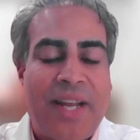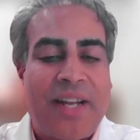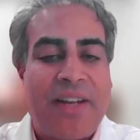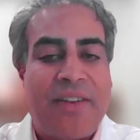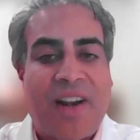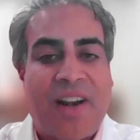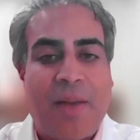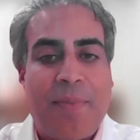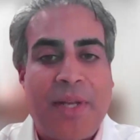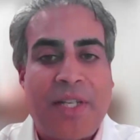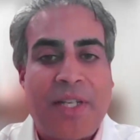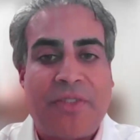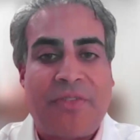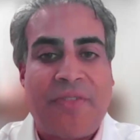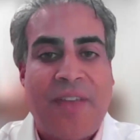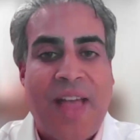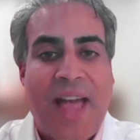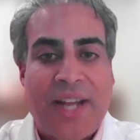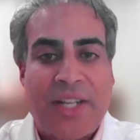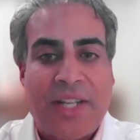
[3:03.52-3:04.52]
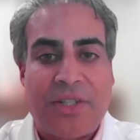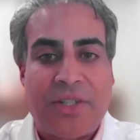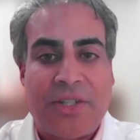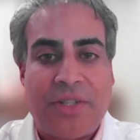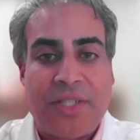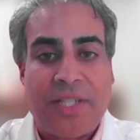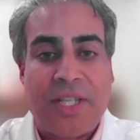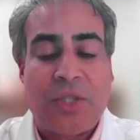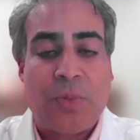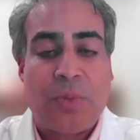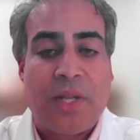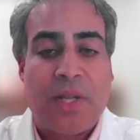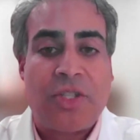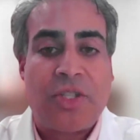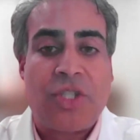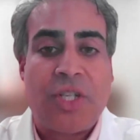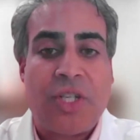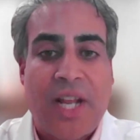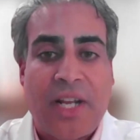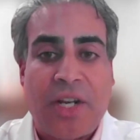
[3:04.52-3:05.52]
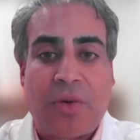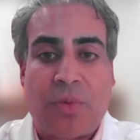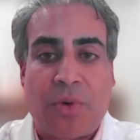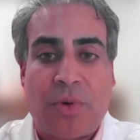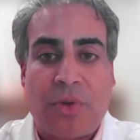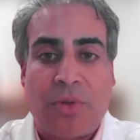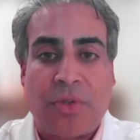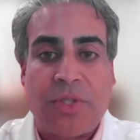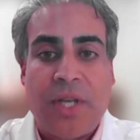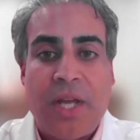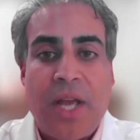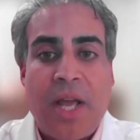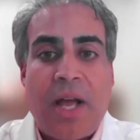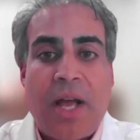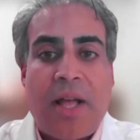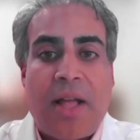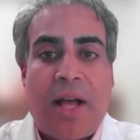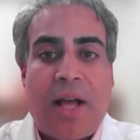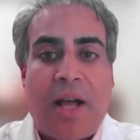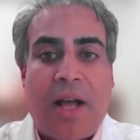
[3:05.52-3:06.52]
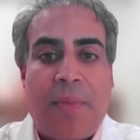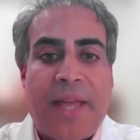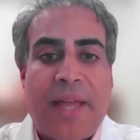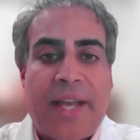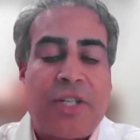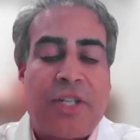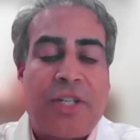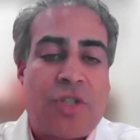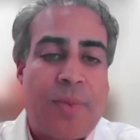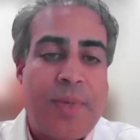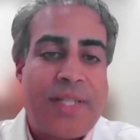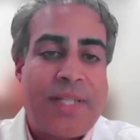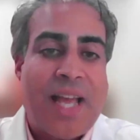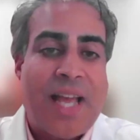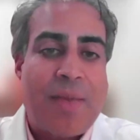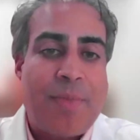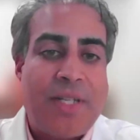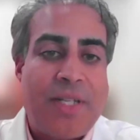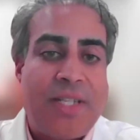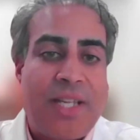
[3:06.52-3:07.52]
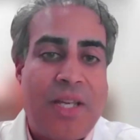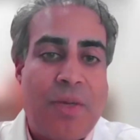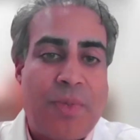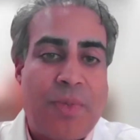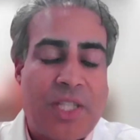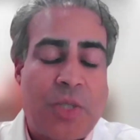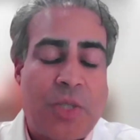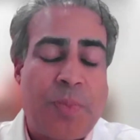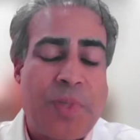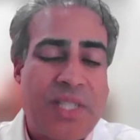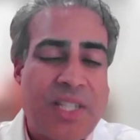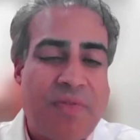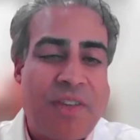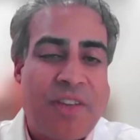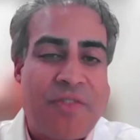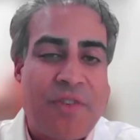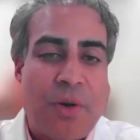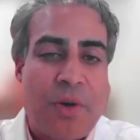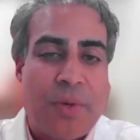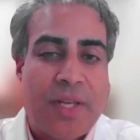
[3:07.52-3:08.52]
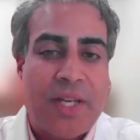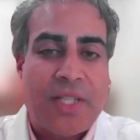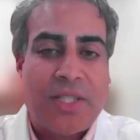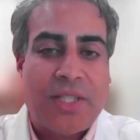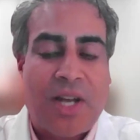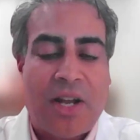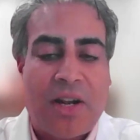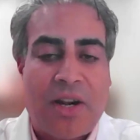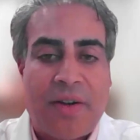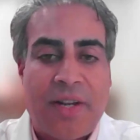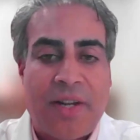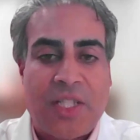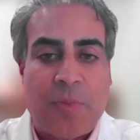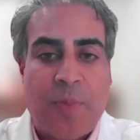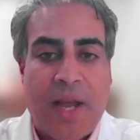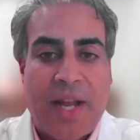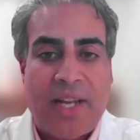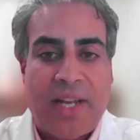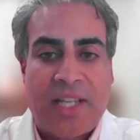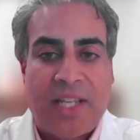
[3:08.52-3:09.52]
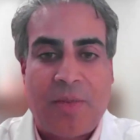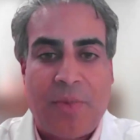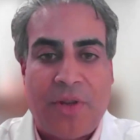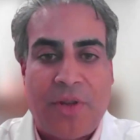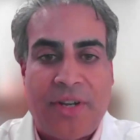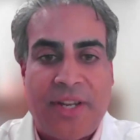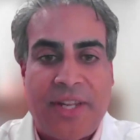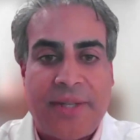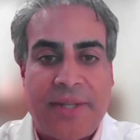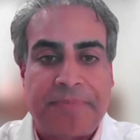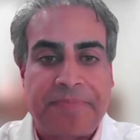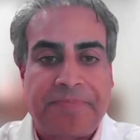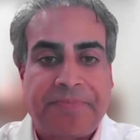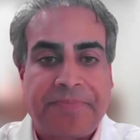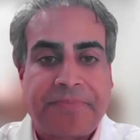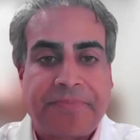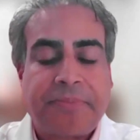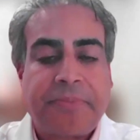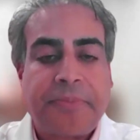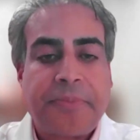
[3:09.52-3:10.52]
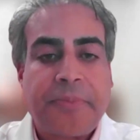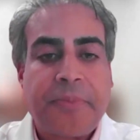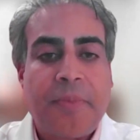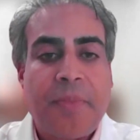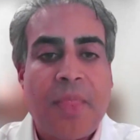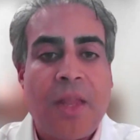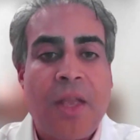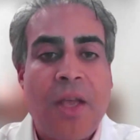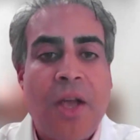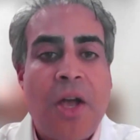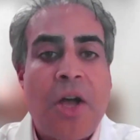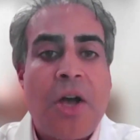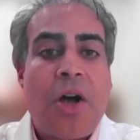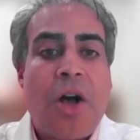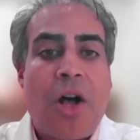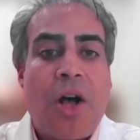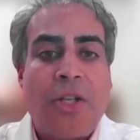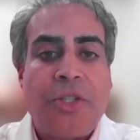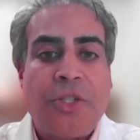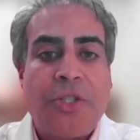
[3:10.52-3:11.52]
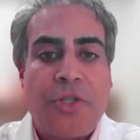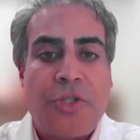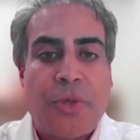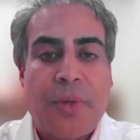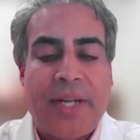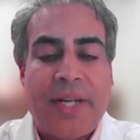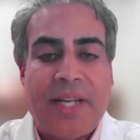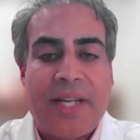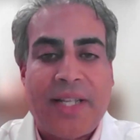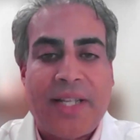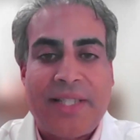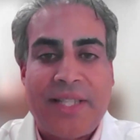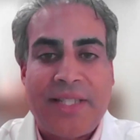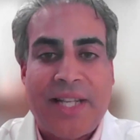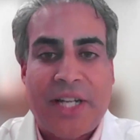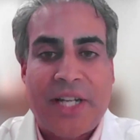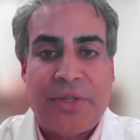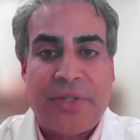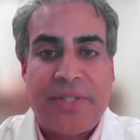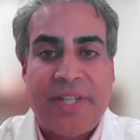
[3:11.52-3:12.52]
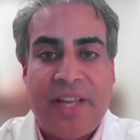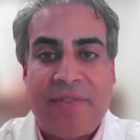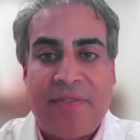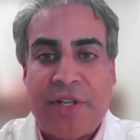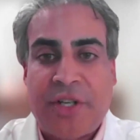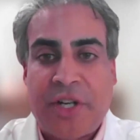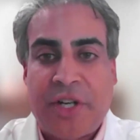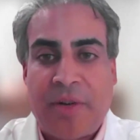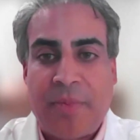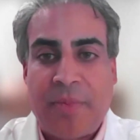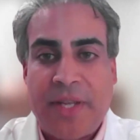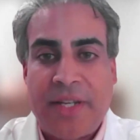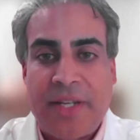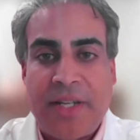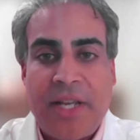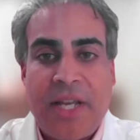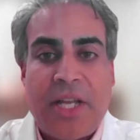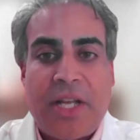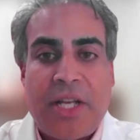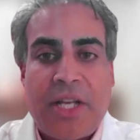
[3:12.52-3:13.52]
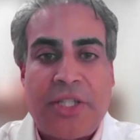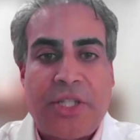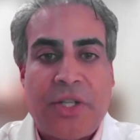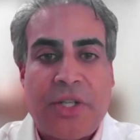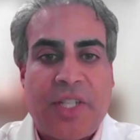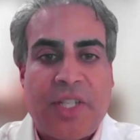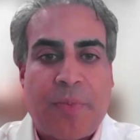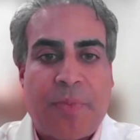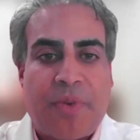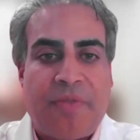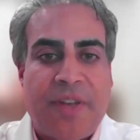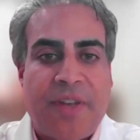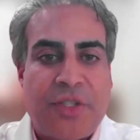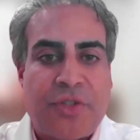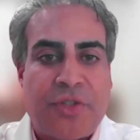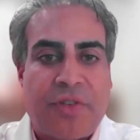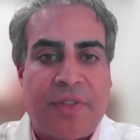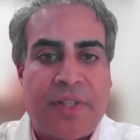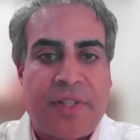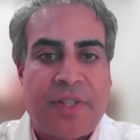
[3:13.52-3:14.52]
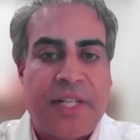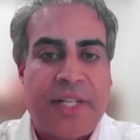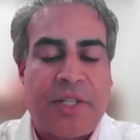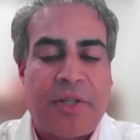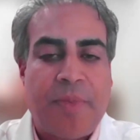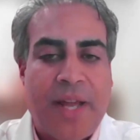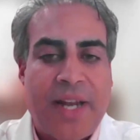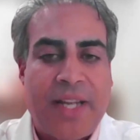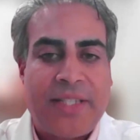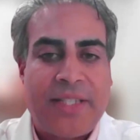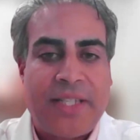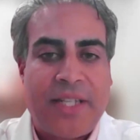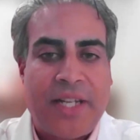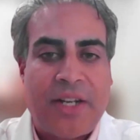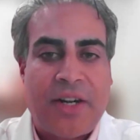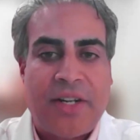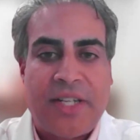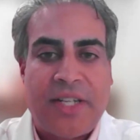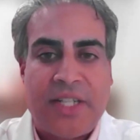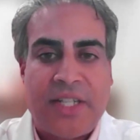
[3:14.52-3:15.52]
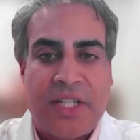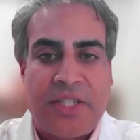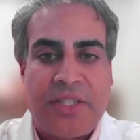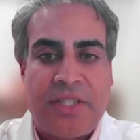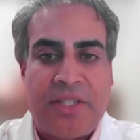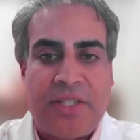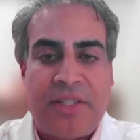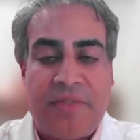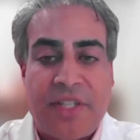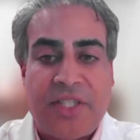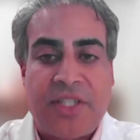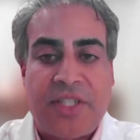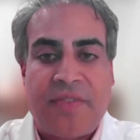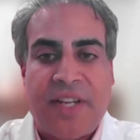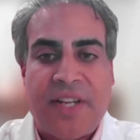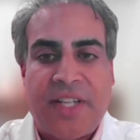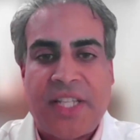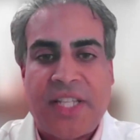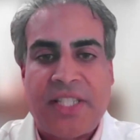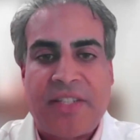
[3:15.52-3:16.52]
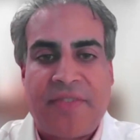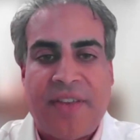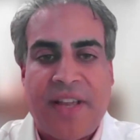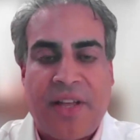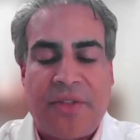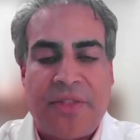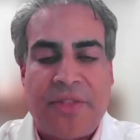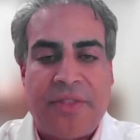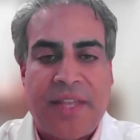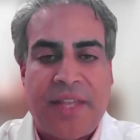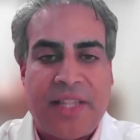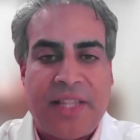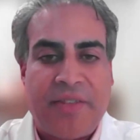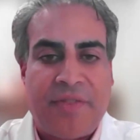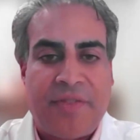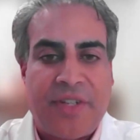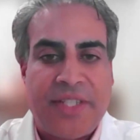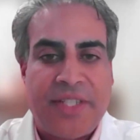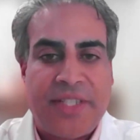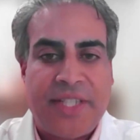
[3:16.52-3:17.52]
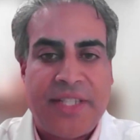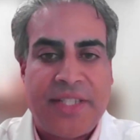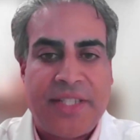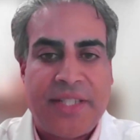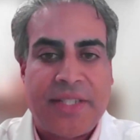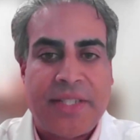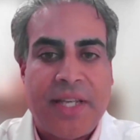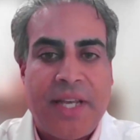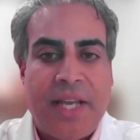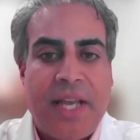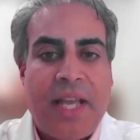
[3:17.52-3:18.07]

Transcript: and environmental factors, as well as genetic roles that contribute to IBD, with a specific focus on our Hispanic community. Also joining us is Dr. David Kerman, Associate Professor of Clinical Medicine in our Division of Digestive Health and Liver Diseases.